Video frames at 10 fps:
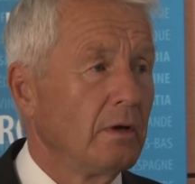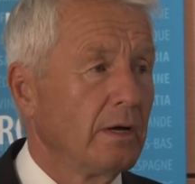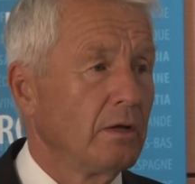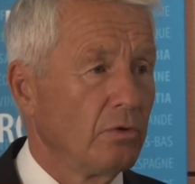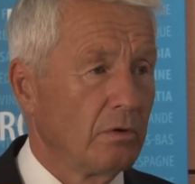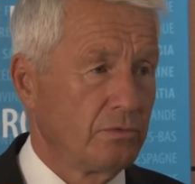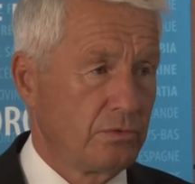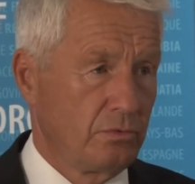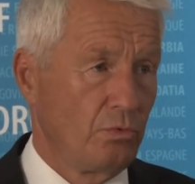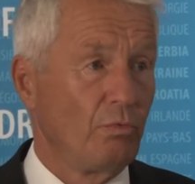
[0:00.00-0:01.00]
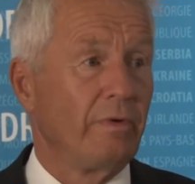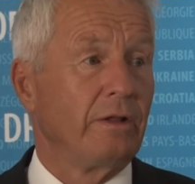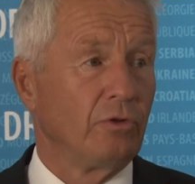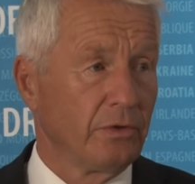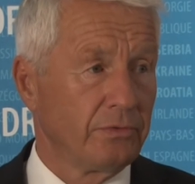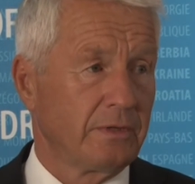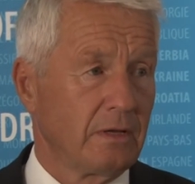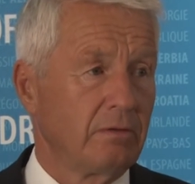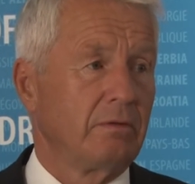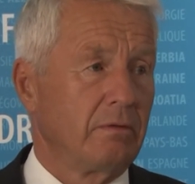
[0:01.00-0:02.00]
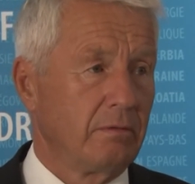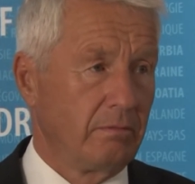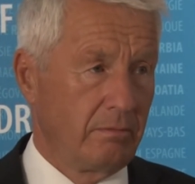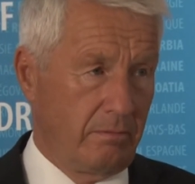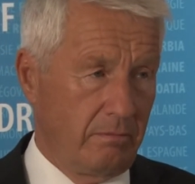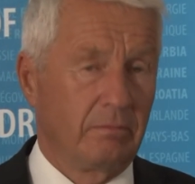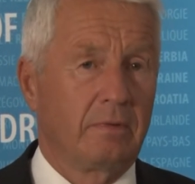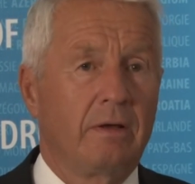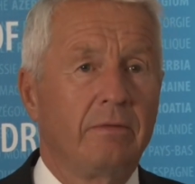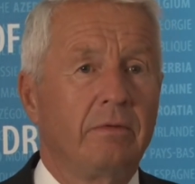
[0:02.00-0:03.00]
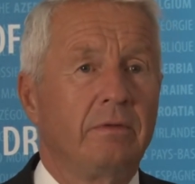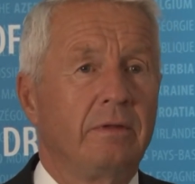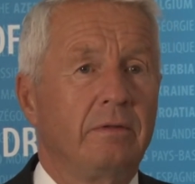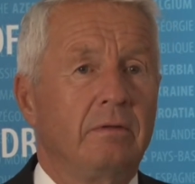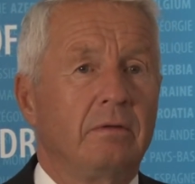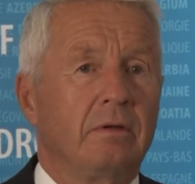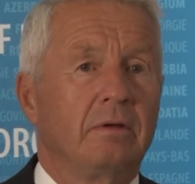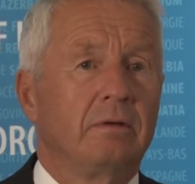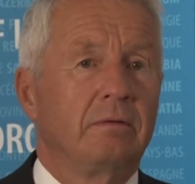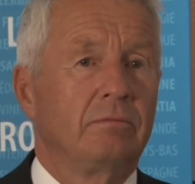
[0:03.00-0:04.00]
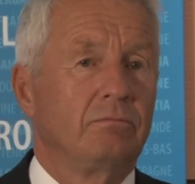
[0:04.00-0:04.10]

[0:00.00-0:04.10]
and those who were not, and and the, uh,